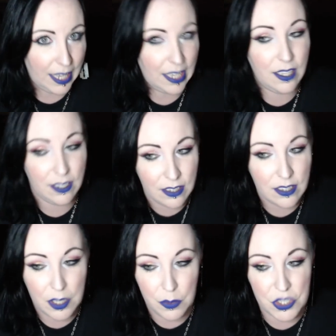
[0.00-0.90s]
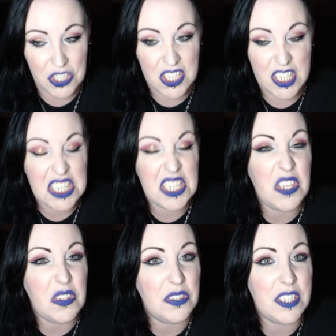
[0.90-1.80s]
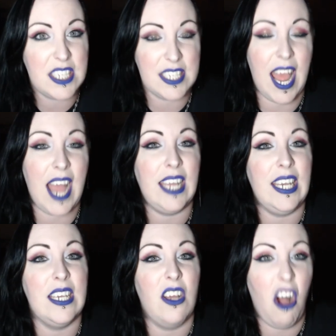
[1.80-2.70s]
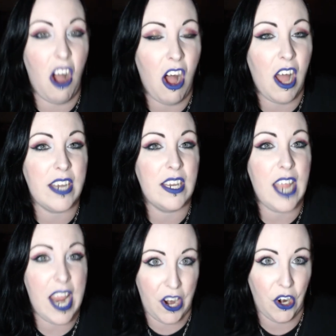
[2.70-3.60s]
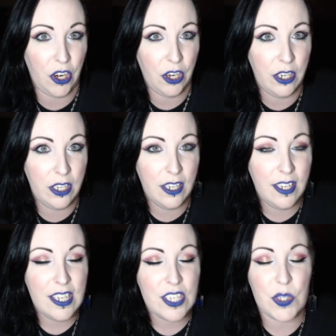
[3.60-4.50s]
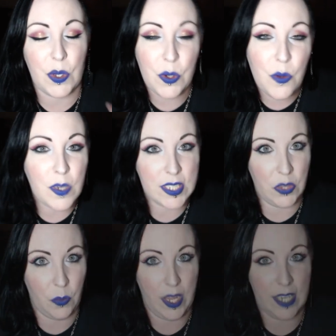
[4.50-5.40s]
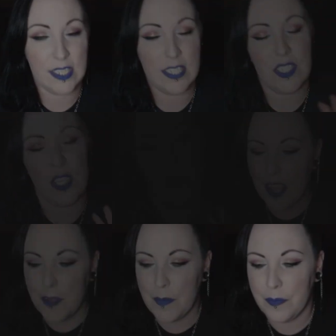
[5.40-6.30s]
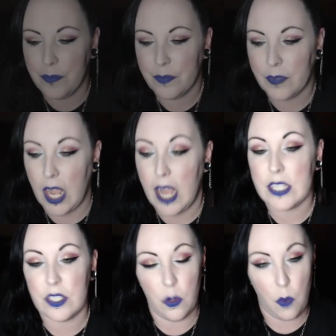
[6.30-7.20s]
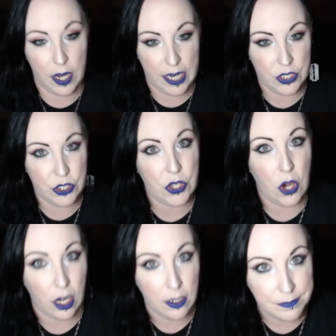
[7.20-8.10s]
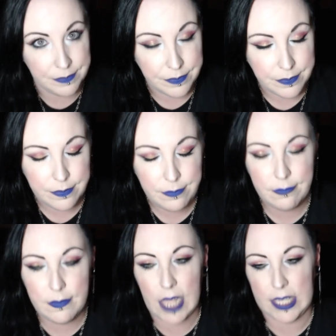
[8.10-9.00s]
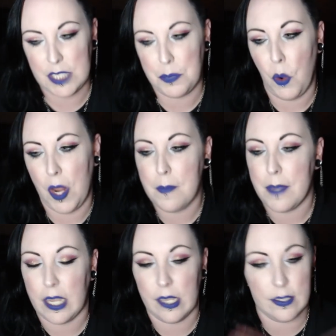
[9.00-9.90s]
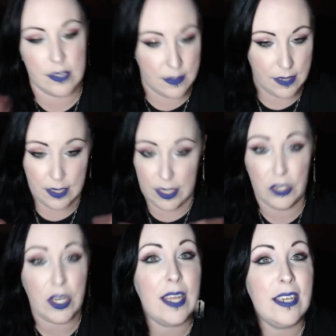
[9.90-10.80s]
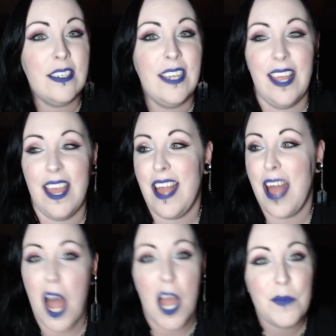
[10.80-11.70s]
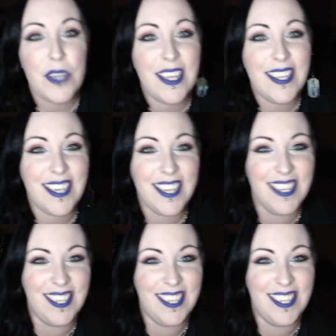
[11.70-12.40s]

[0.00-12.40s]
Like, it was just still stagnant, hot air. So I knew it wasn't the wind. I start walking to the car at this point because they're done. I'm done.